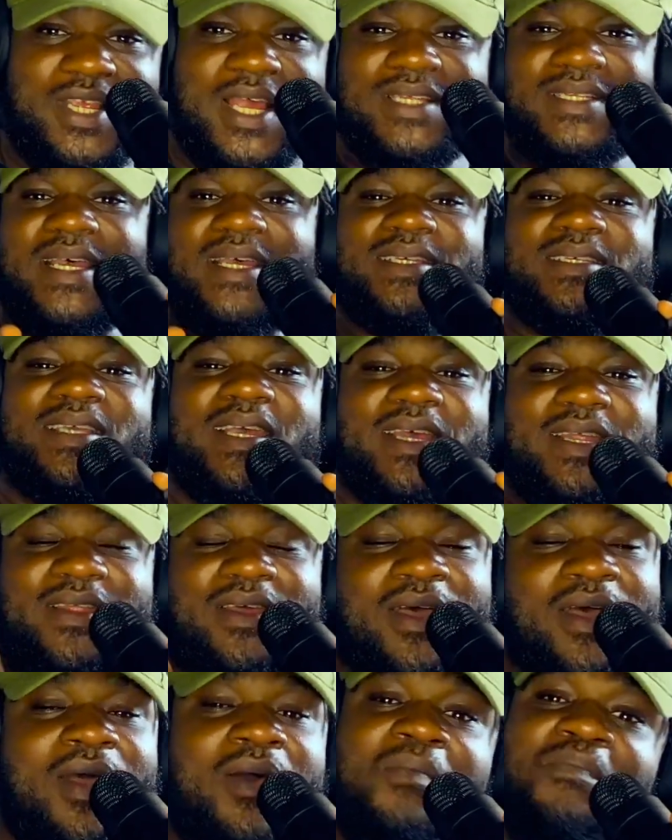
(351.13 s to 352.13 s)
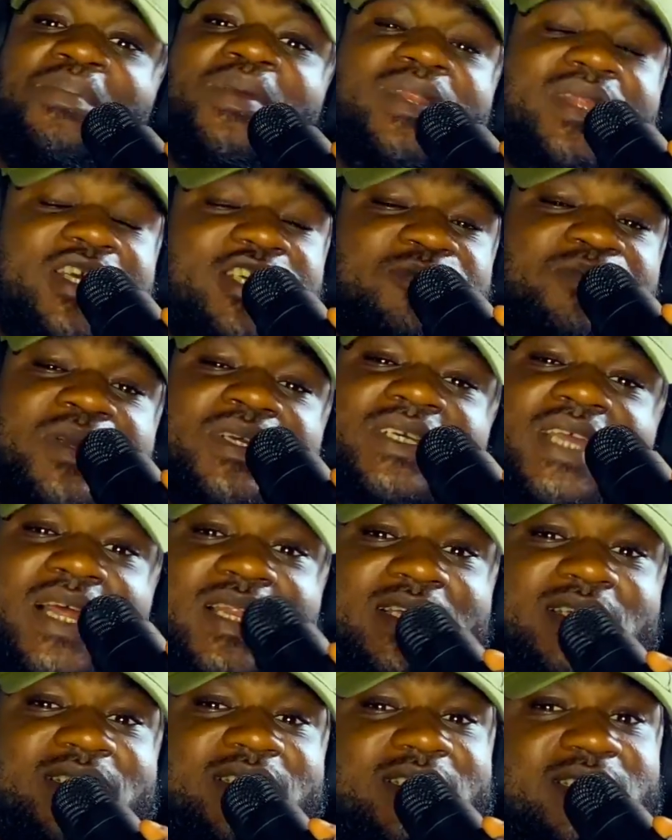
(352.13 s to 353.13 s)
So as I said, being a
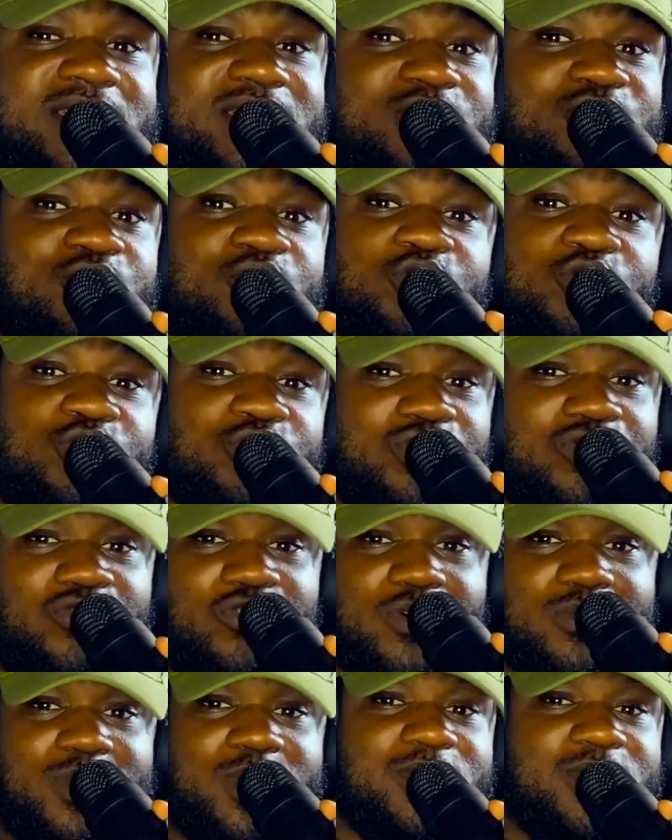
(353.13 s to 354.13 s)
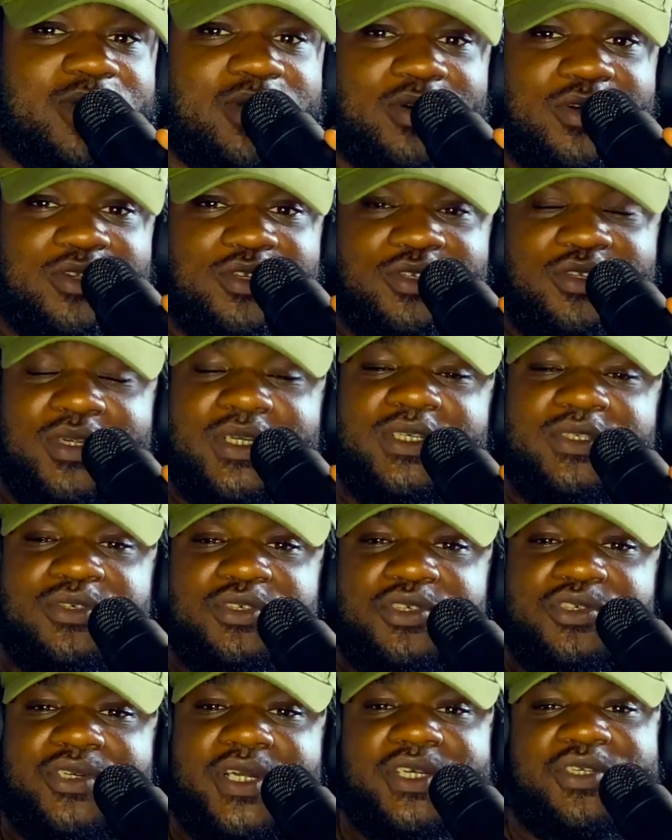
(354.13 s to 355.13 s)
specialist is good for me because you don't
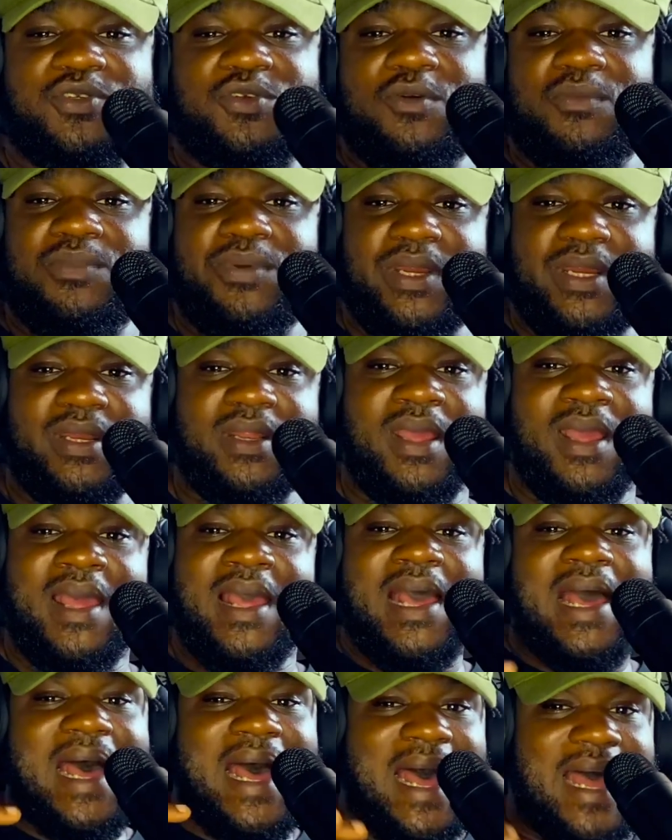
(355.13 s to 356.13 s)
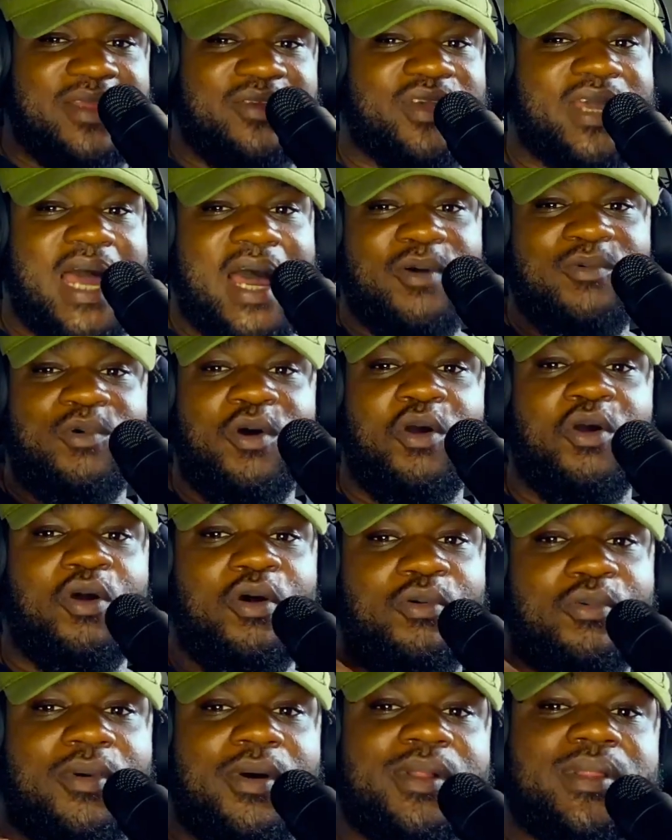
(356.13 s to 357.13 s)
need to stress your brain and you can
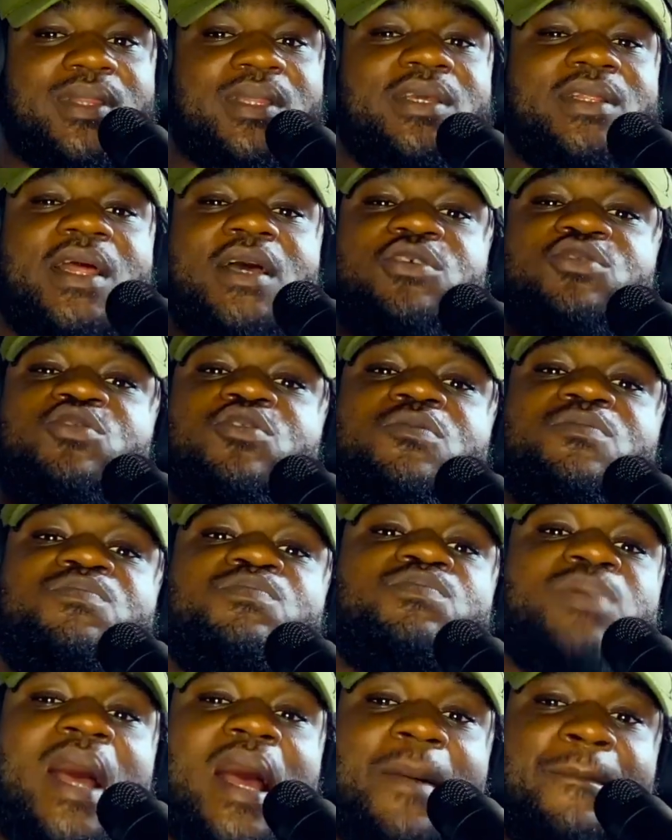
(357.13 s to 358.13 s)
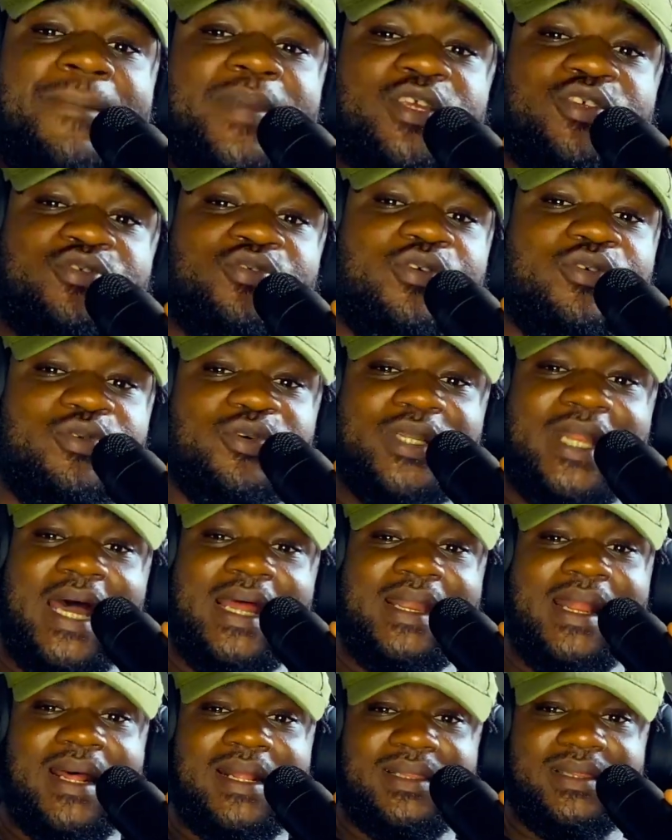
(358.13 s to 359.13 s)
work on one thing and be so
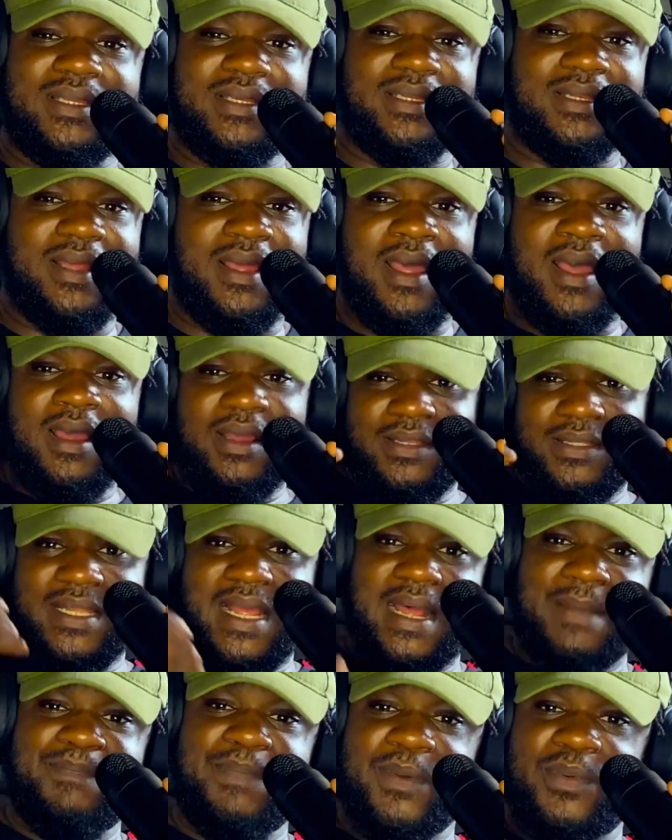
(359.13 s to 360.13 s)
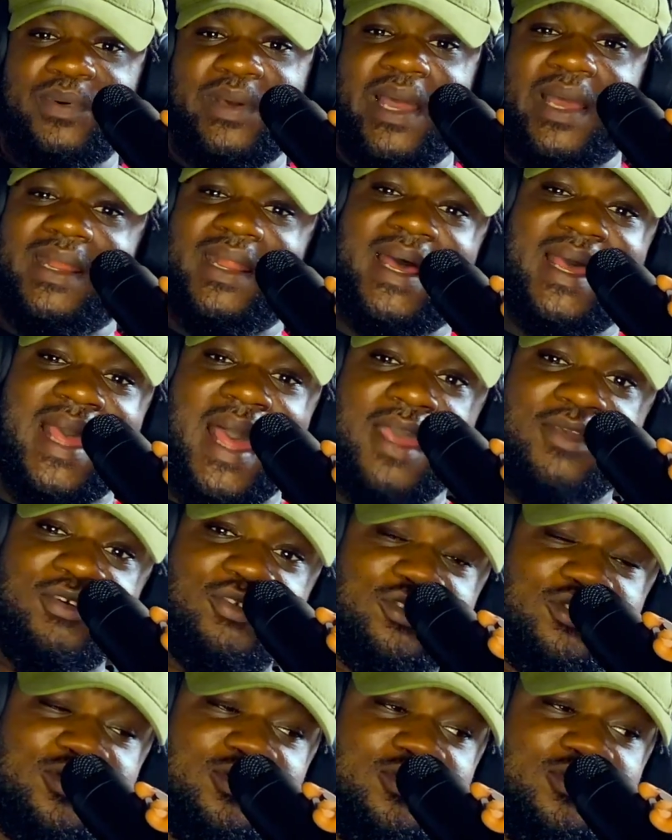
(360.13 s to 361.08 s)
good at that thing that people can hire